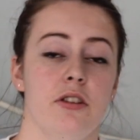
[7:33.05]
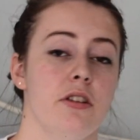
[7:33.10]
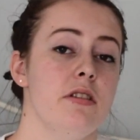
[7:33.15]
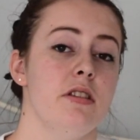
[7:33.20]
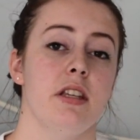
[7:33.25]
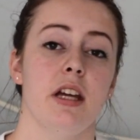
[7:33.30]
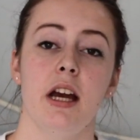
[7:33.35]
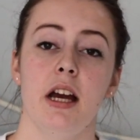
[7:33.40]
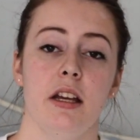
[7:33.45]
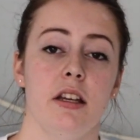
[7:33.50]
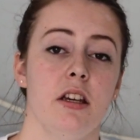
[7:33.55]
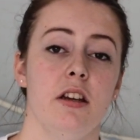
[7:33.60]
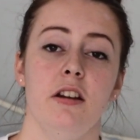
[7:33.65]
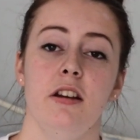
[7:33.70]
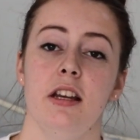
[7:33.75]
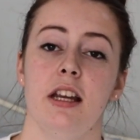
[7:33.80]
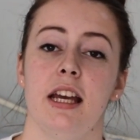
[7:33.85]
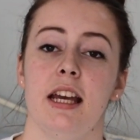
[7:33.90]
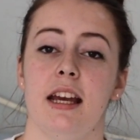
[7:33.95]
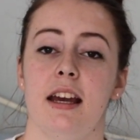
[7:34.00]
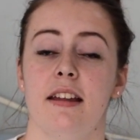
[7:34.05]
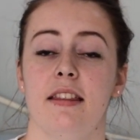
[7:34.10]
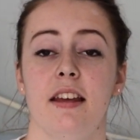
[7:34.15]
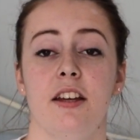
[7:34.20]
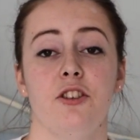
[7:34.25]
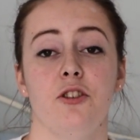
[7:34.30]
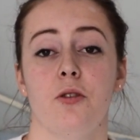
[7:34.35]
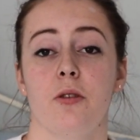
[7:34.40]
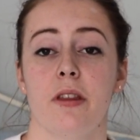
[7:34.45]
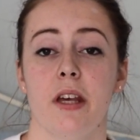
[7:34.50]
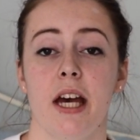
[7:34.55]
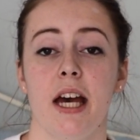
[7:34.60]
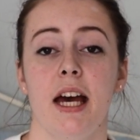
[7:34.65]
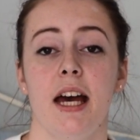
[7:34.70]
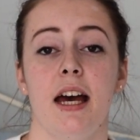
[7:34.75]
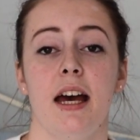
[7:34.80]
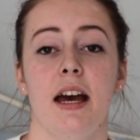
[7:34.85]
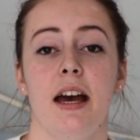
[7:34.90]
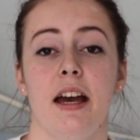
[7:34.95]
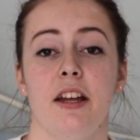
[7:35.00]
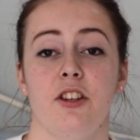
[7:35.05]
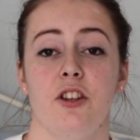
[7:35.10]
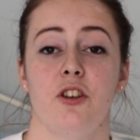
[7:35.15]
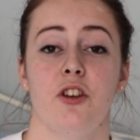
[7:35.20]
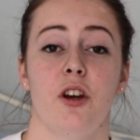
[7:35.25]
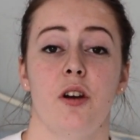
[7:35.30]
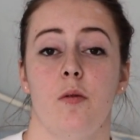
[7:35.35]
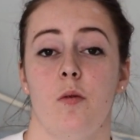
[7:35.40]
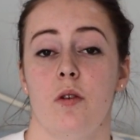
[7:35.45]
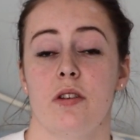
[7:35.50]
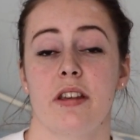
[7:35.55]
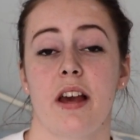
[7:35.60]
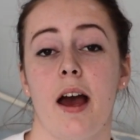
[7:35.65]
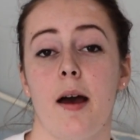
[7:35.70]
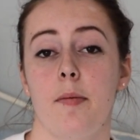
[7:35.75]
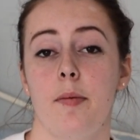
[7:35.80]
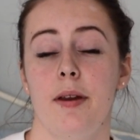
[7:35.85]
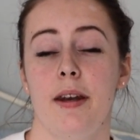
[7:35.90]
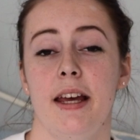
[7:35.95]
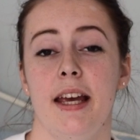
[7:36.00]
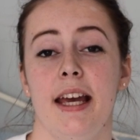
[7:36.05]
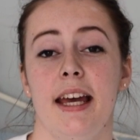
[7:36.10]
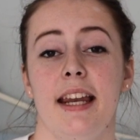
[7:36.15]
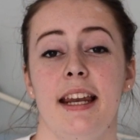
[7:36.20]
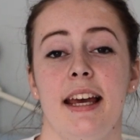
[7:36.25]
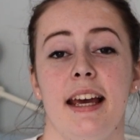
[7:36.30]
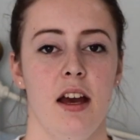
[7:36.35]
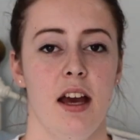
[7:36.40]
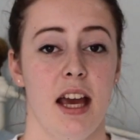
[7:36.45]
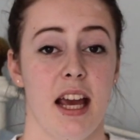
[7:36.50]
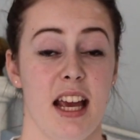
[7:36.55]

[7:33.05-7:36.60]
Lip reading: Just stay at uni and then you're there and you know what's happening.